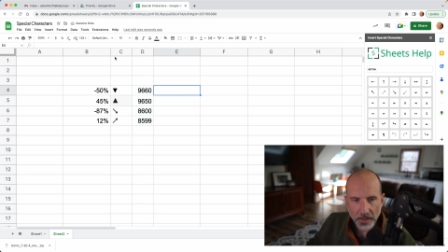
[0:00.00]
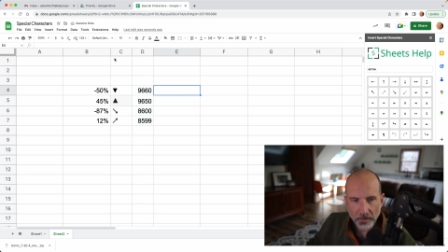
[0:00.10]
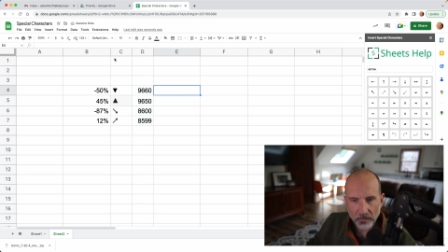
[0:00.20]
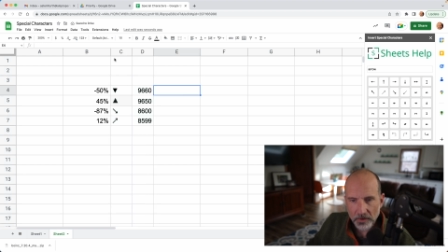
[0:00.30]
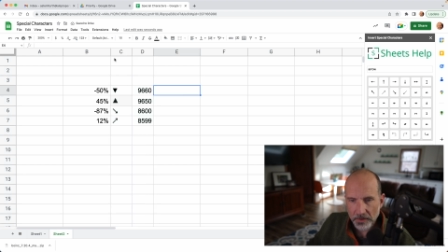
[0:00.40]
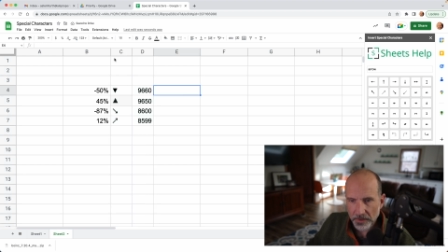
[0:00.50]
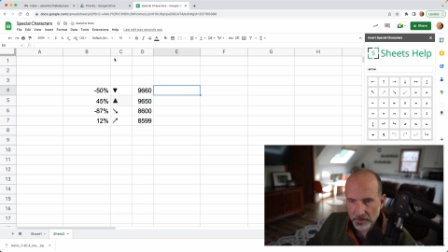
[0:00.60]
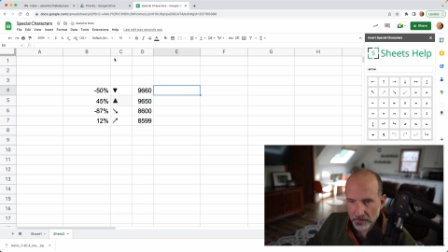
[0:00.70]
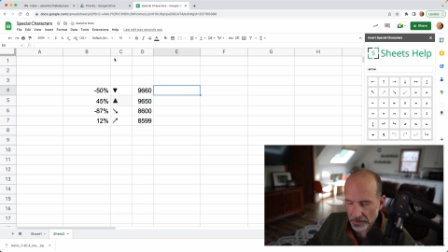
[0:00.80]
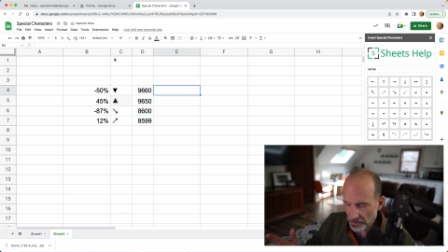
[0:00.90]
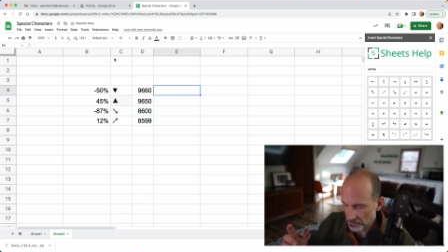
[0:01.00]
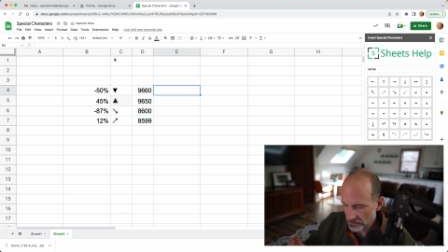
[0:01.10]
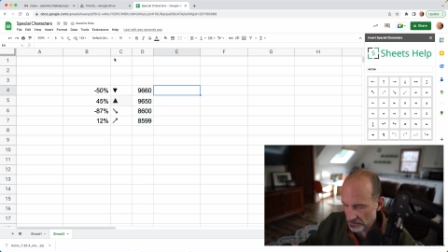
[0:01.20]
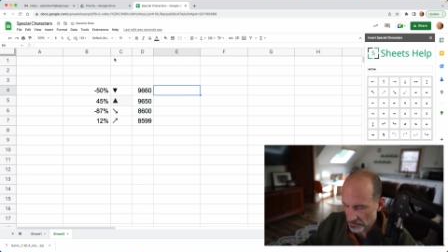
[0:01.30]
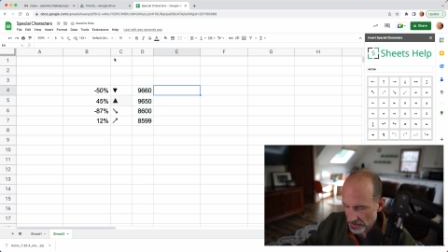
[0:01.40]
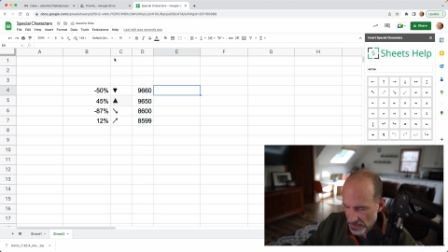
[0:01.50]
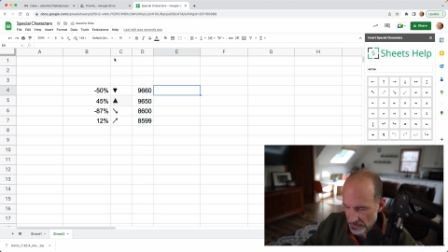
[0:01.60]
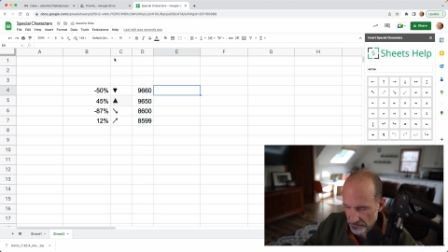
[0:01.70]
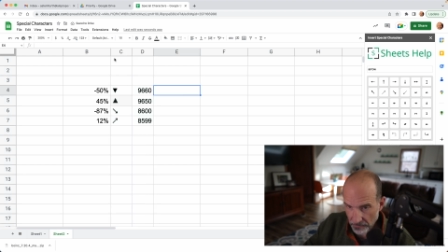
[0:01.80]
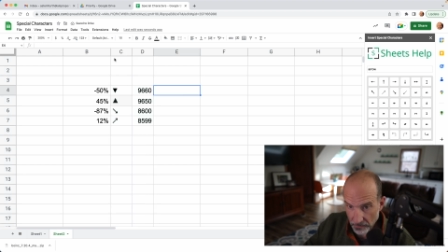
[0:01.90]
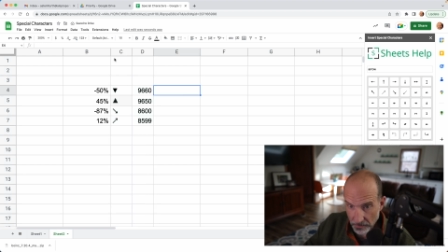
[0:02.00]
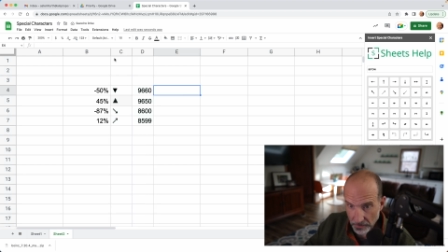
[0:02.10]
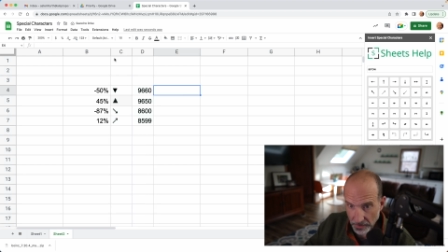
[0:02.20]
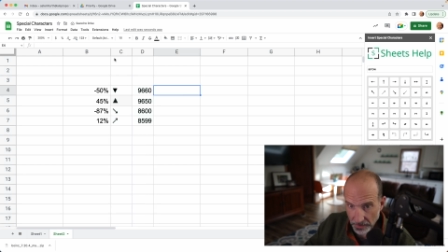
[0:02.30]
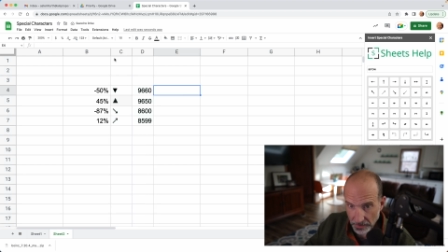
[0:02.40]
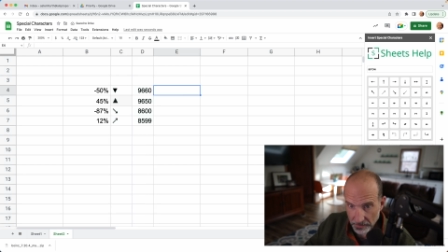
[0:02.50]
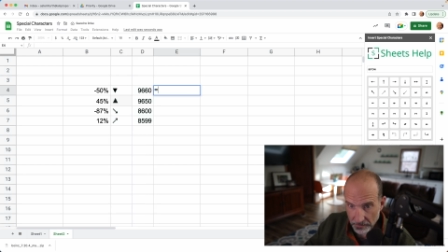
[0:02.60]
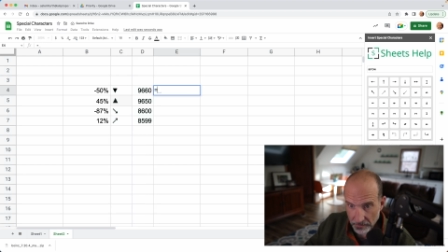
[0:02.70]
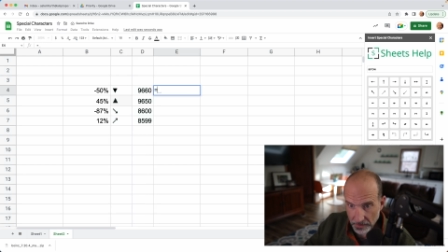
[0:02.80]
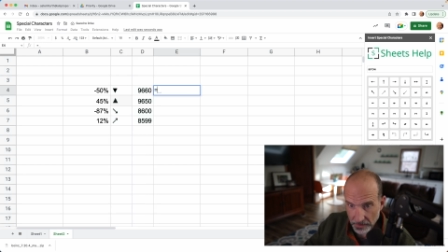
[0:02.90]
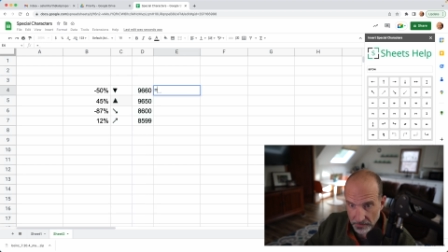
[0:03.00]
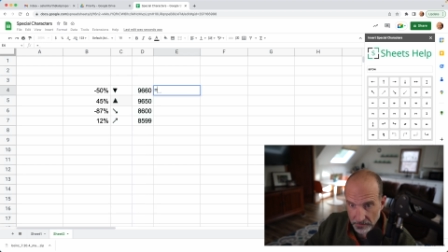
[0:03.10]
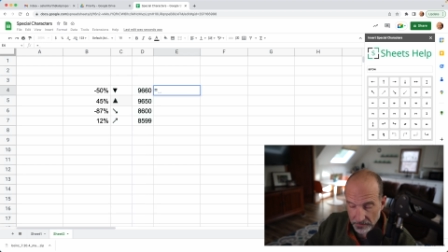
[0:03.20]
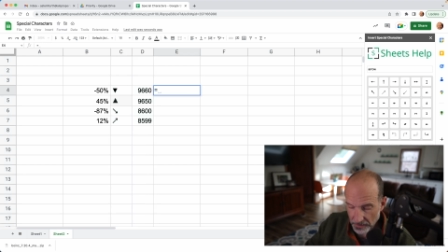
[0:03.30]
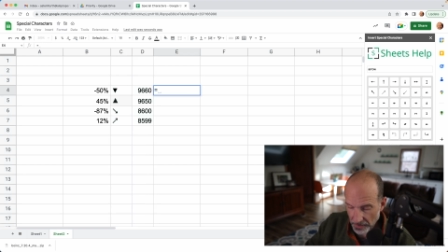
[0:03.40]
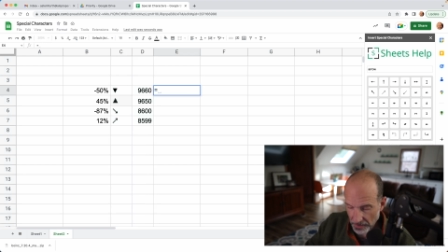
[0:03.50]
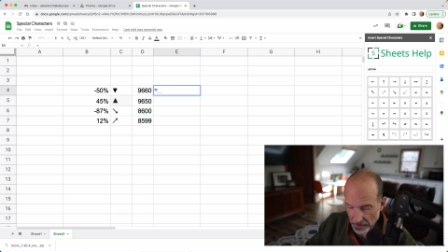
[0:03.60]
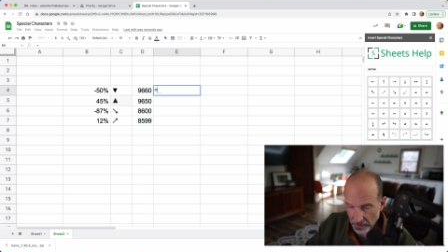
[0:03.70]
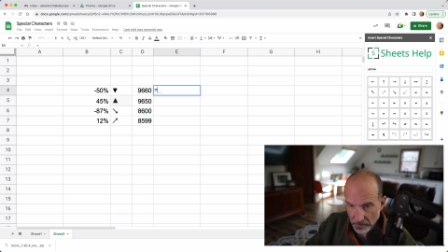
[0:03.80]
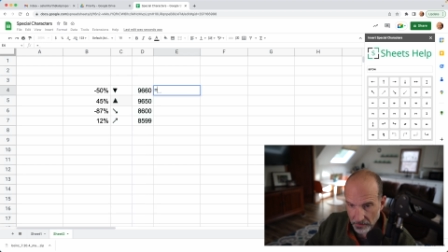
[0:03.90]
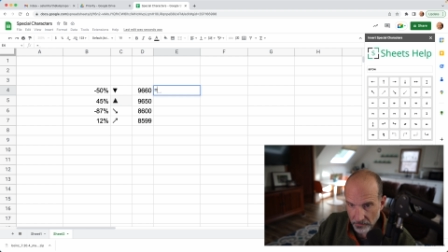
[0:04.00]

And we'll go into E4 and I'm going to say,